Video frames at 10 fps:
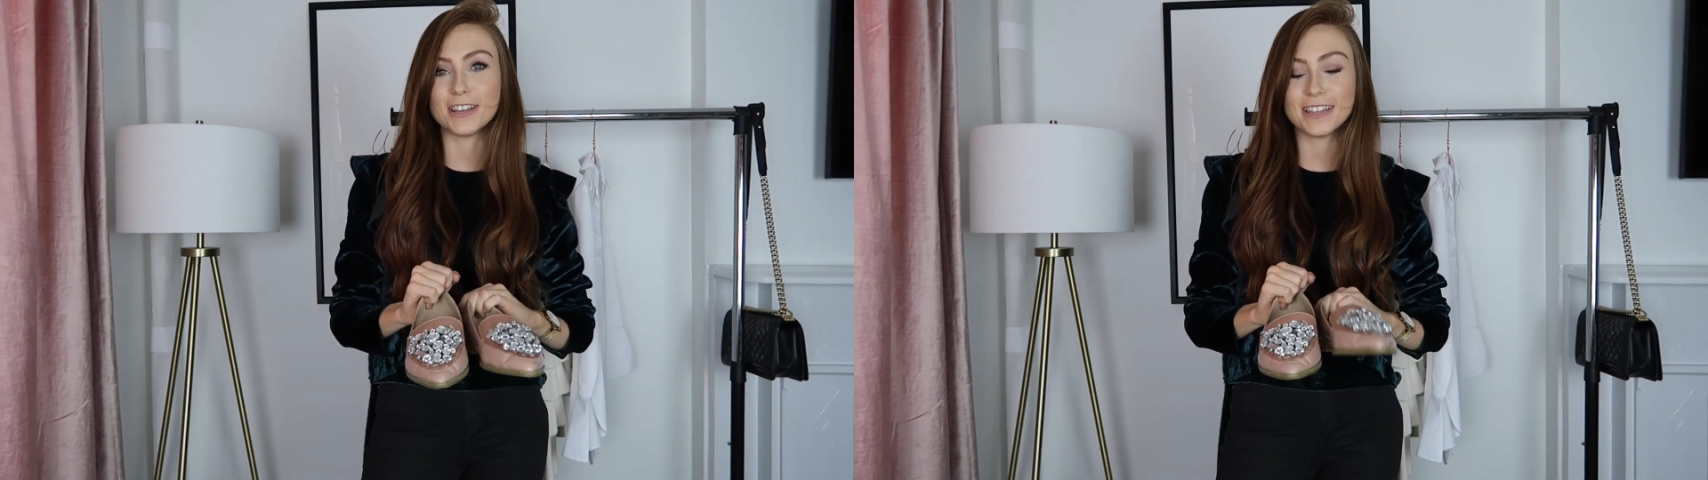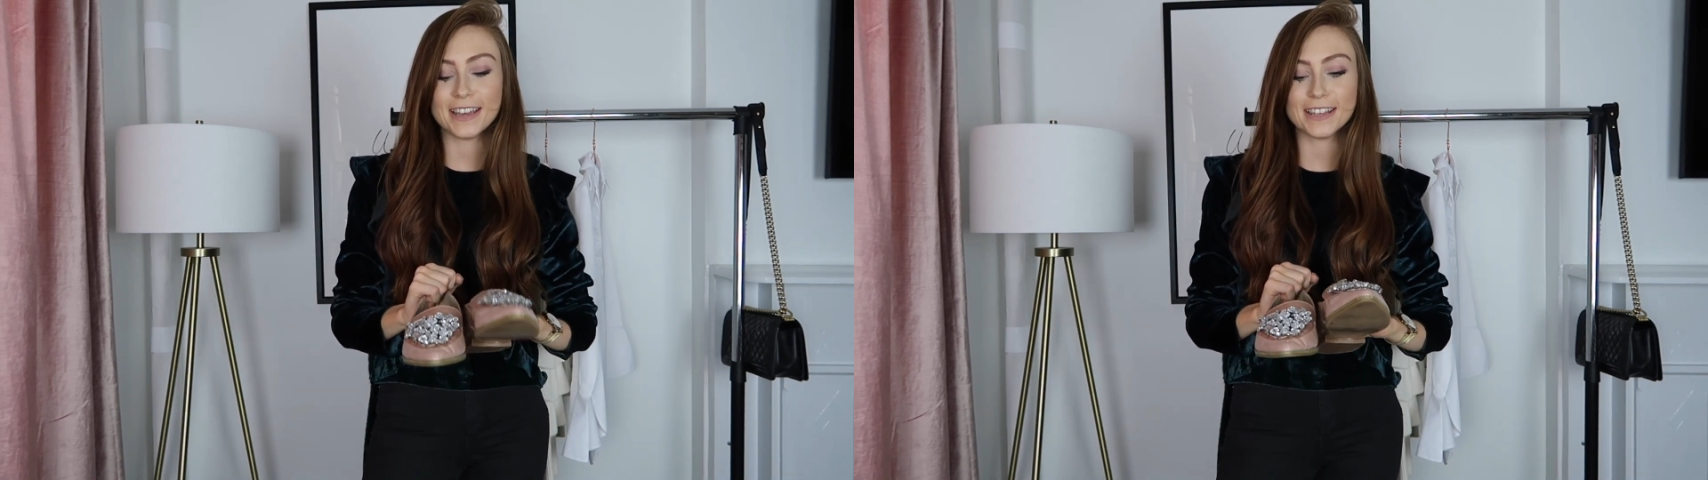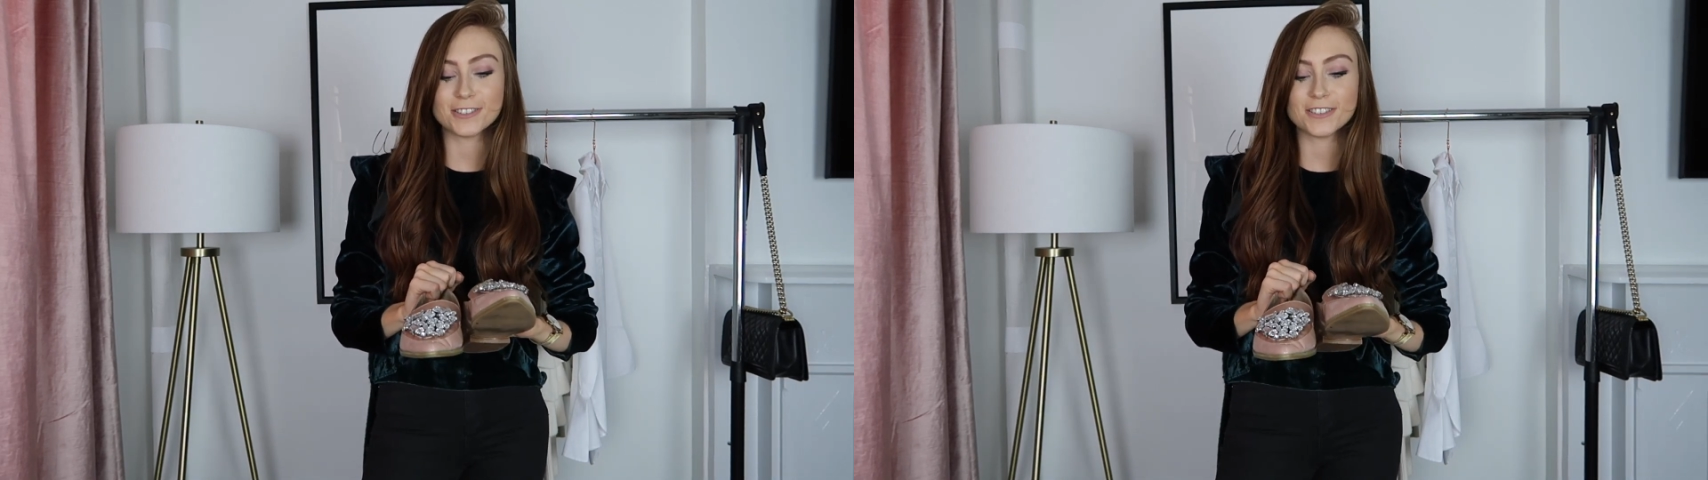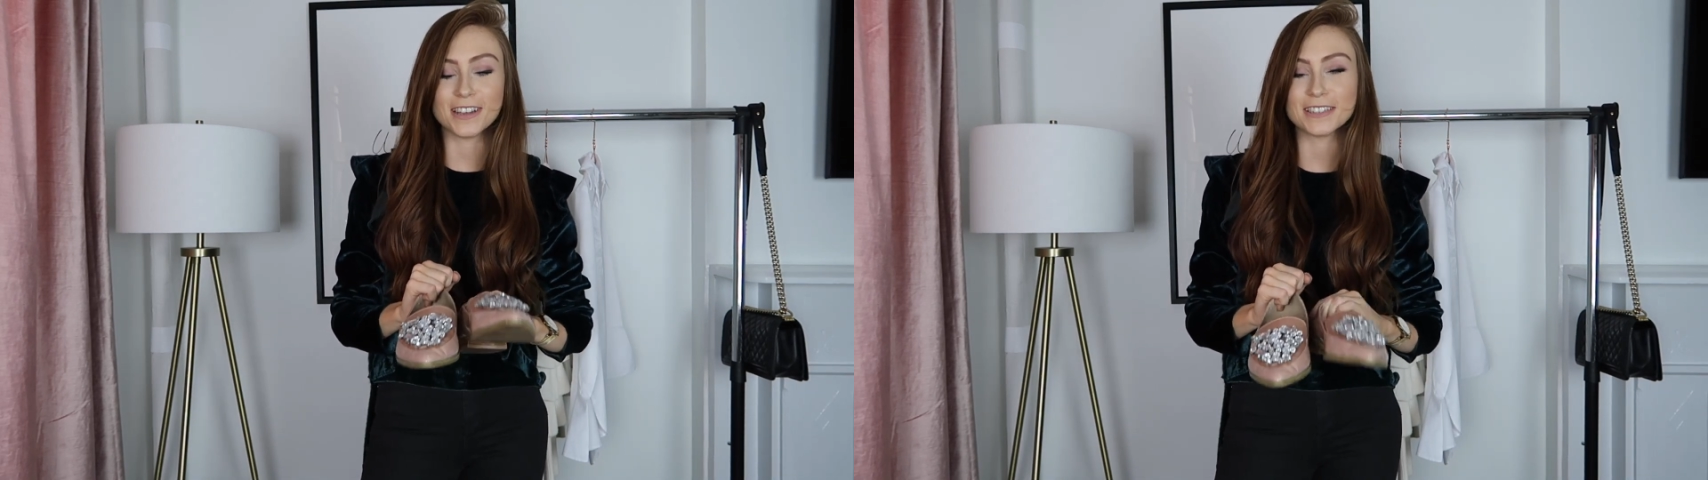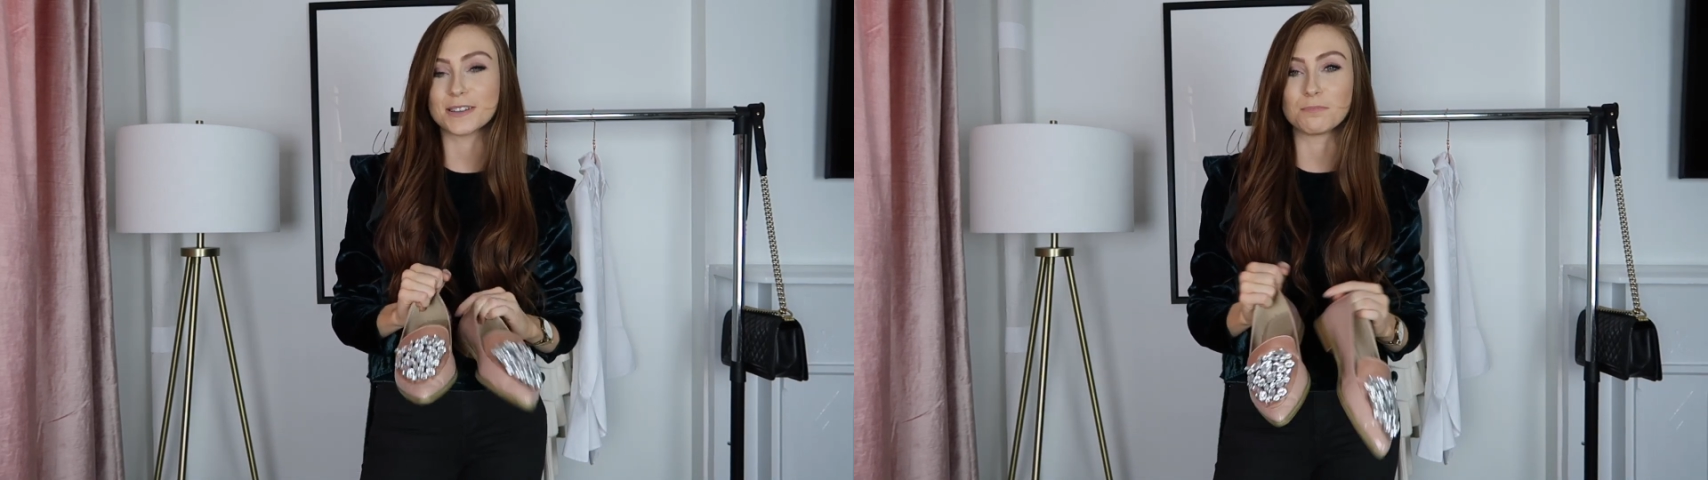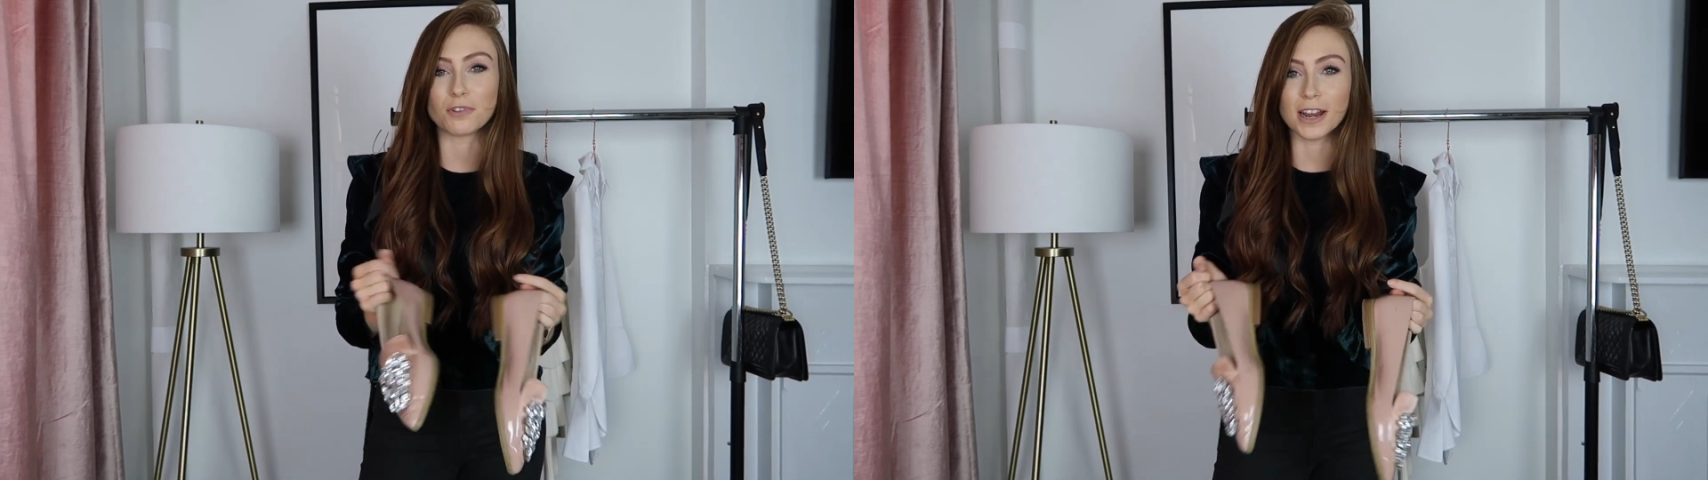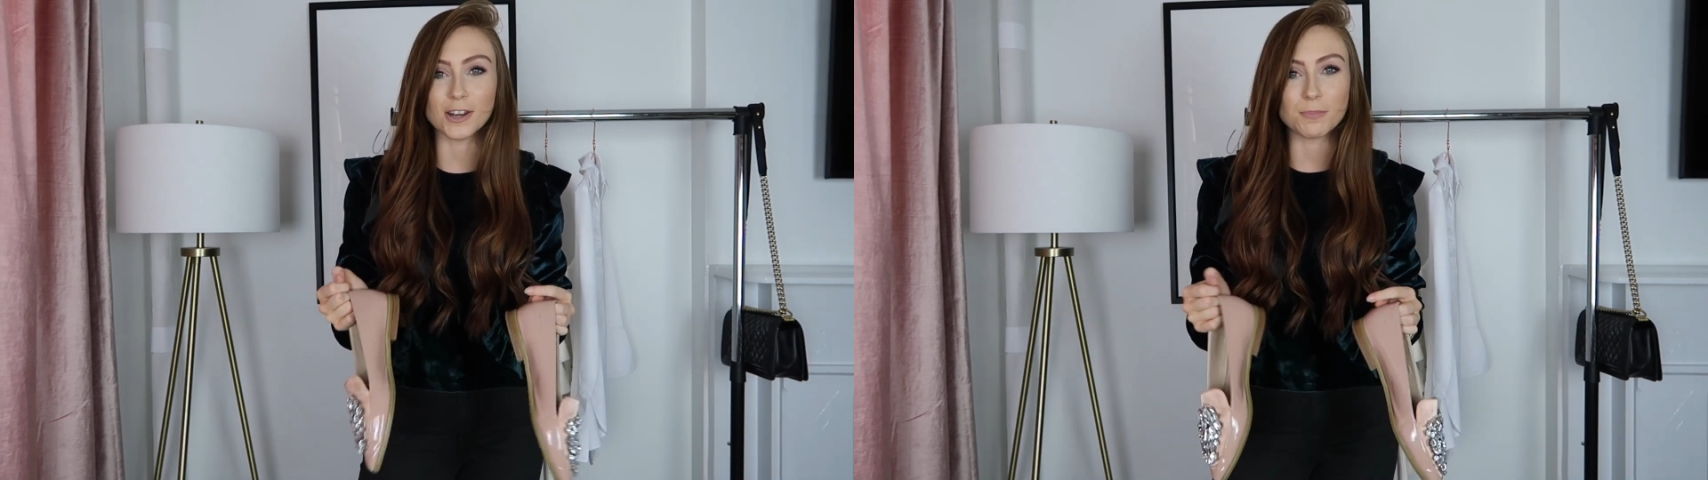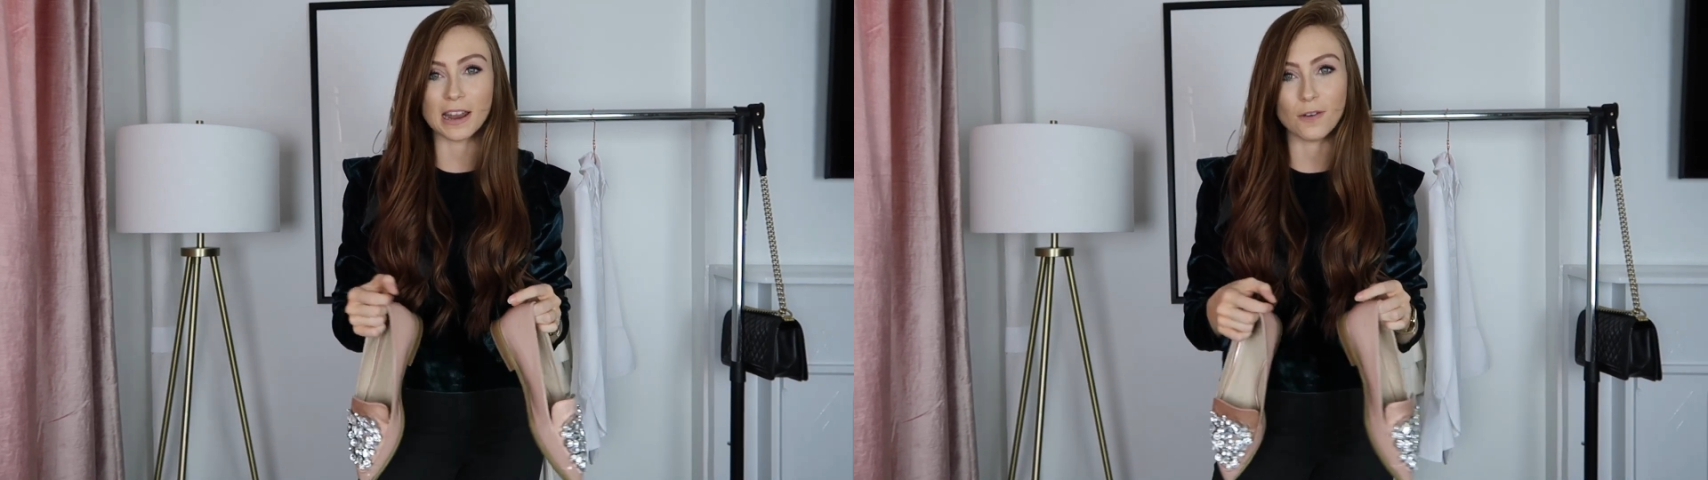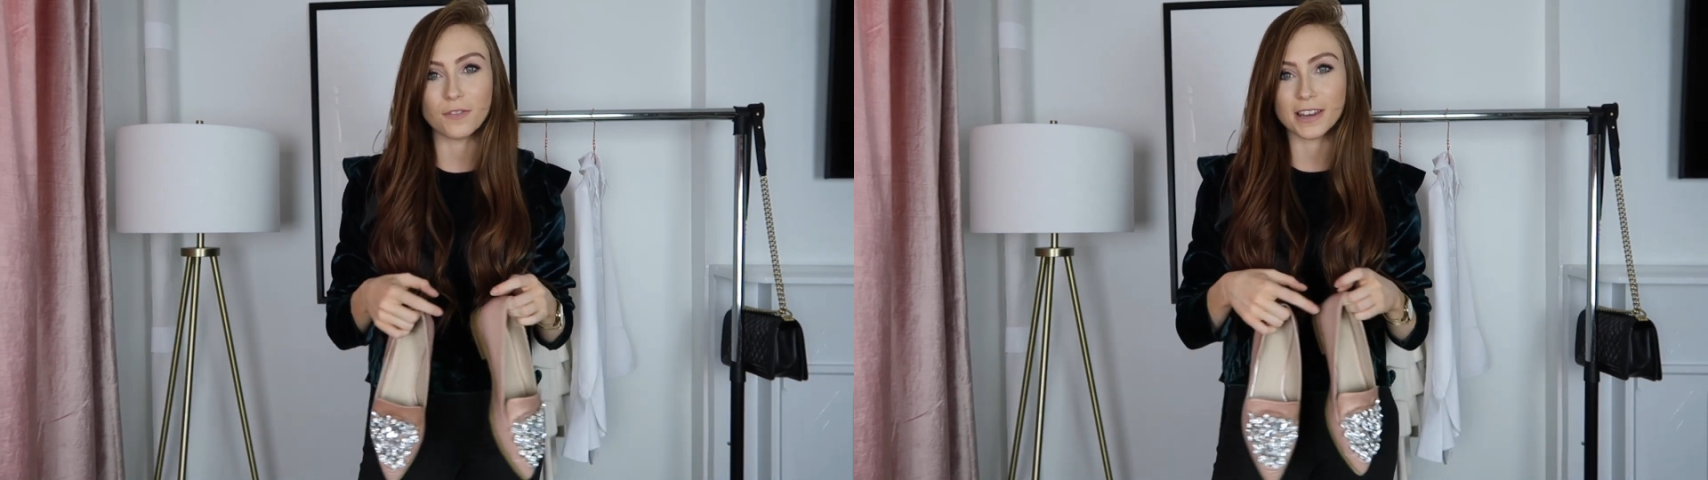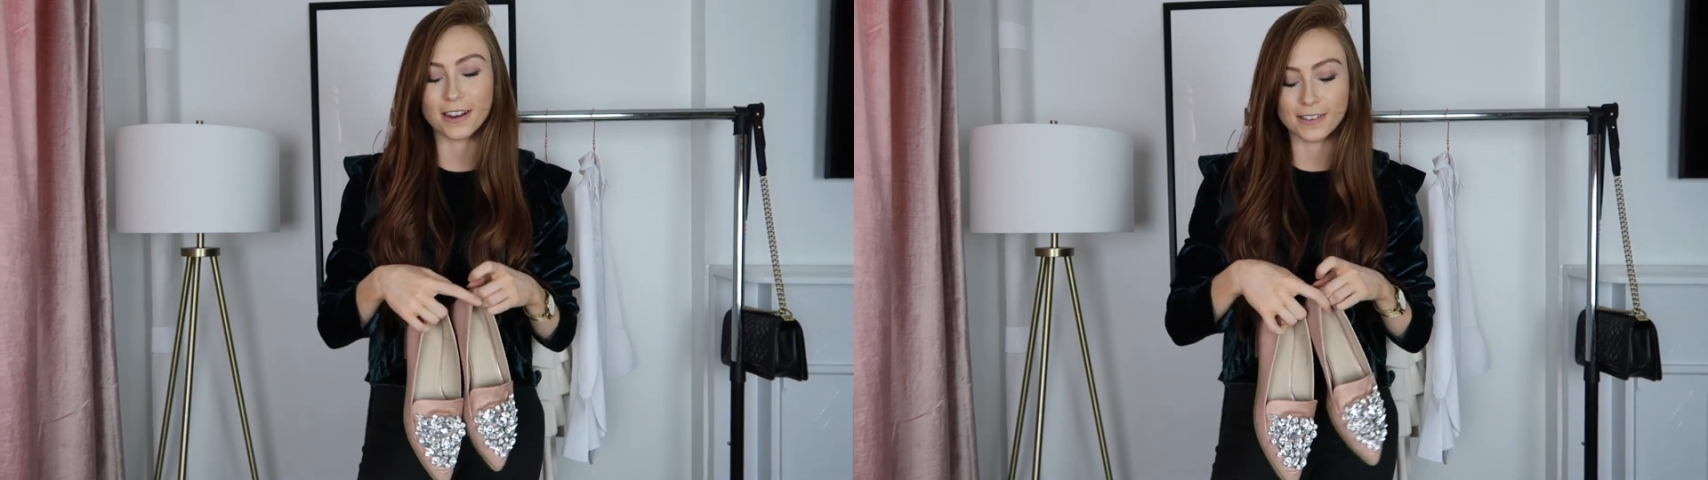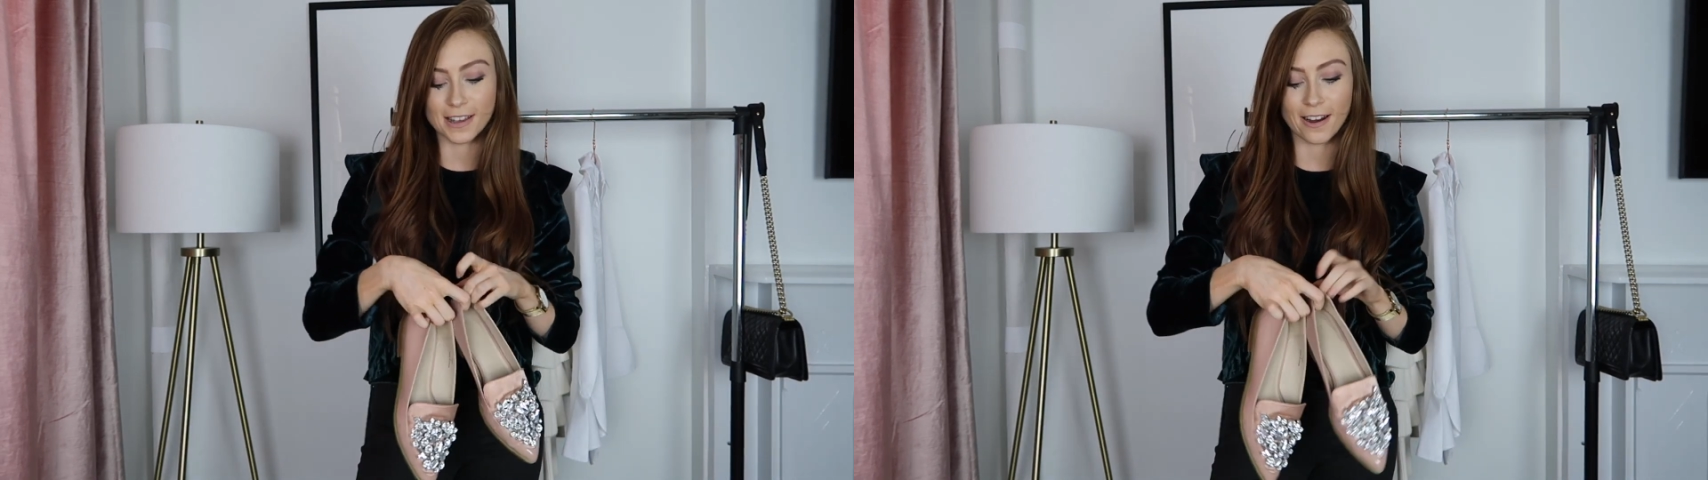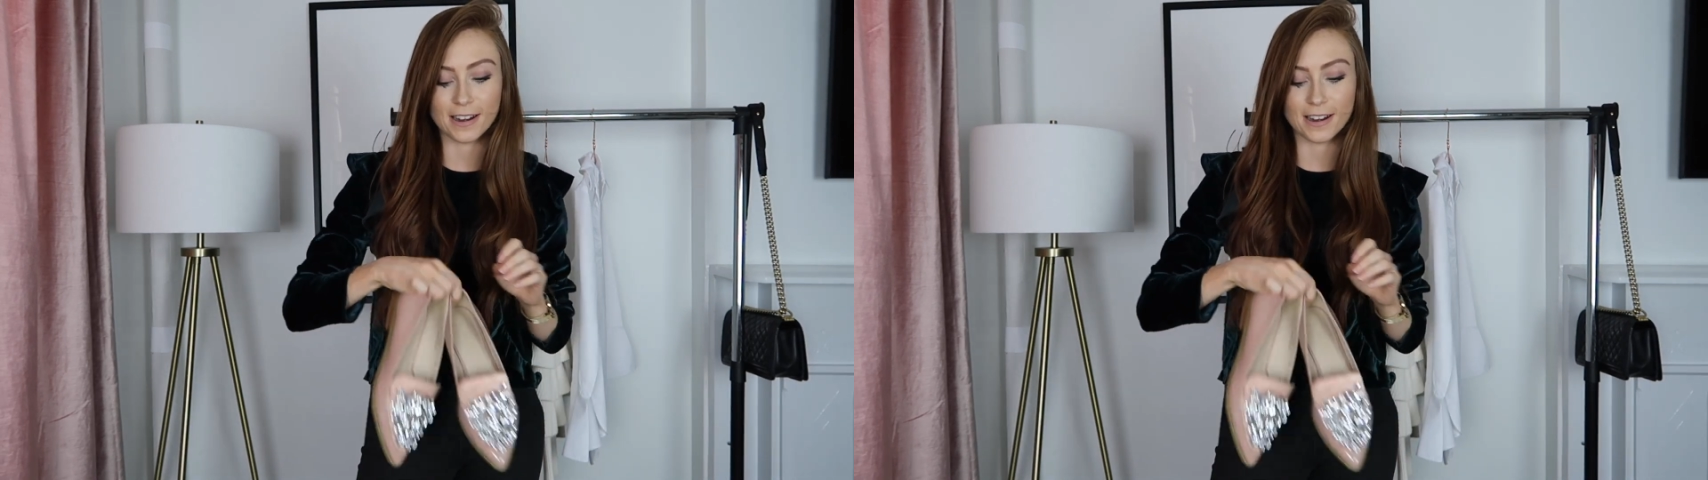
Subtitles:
I think it's just nice to brighten up an outfit here and there,